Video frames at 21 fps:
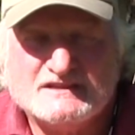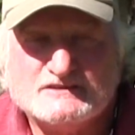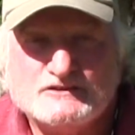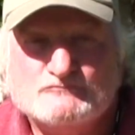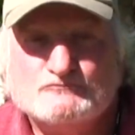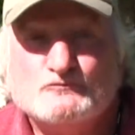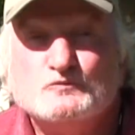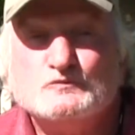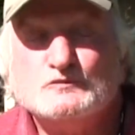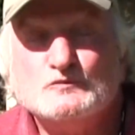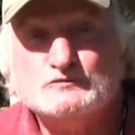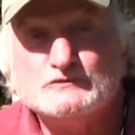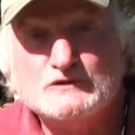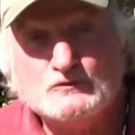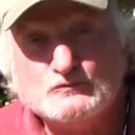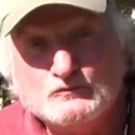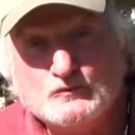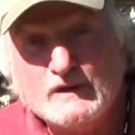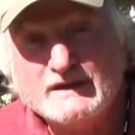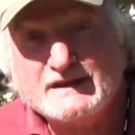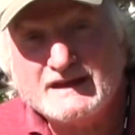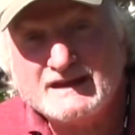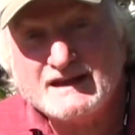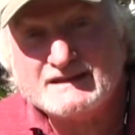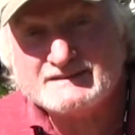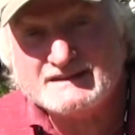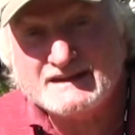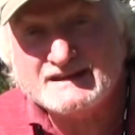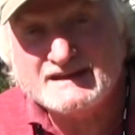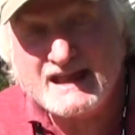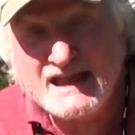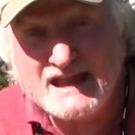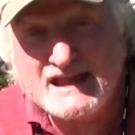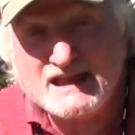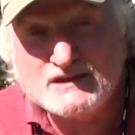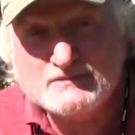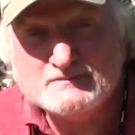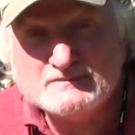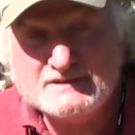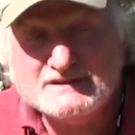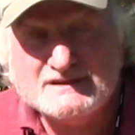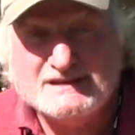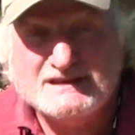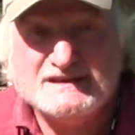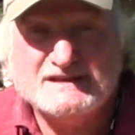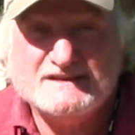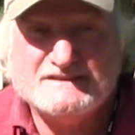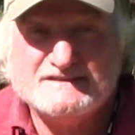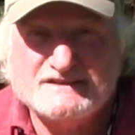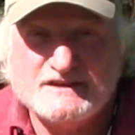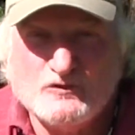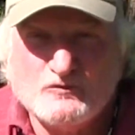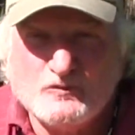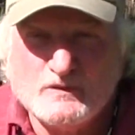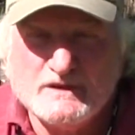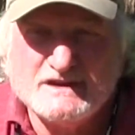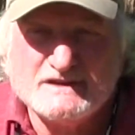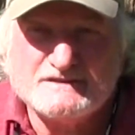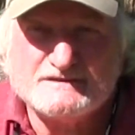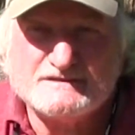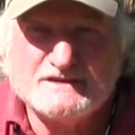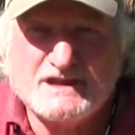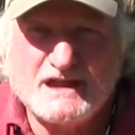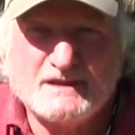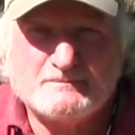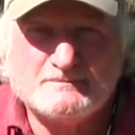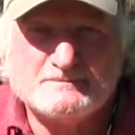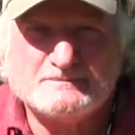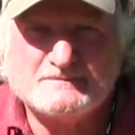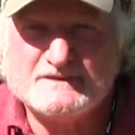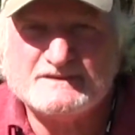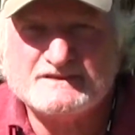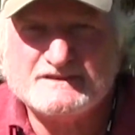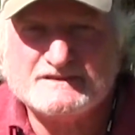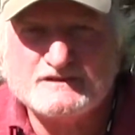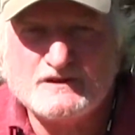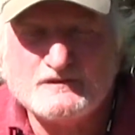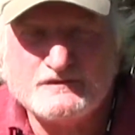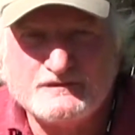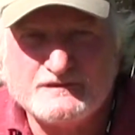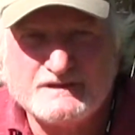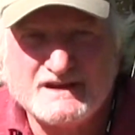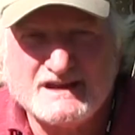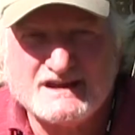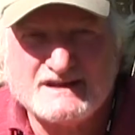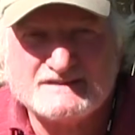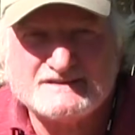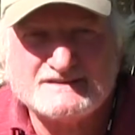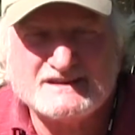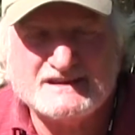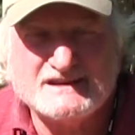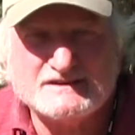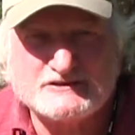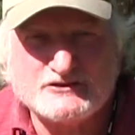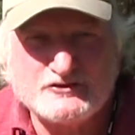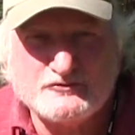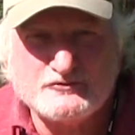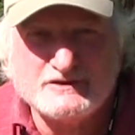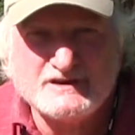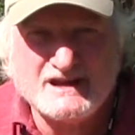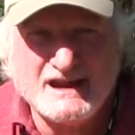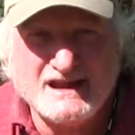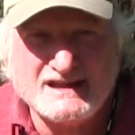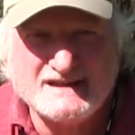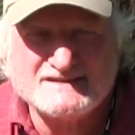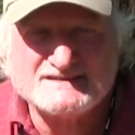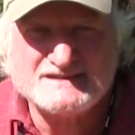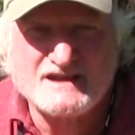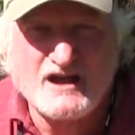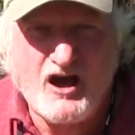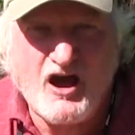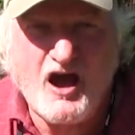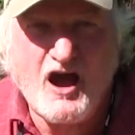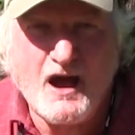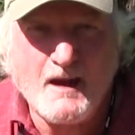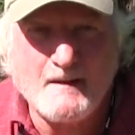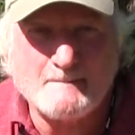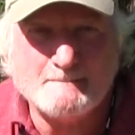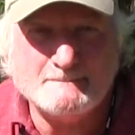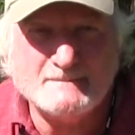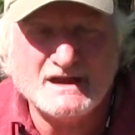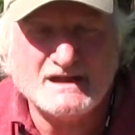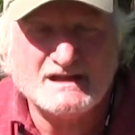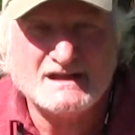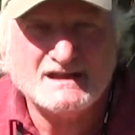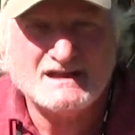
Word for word: the, the way they got their name is their wings flap so fast it creates a hum.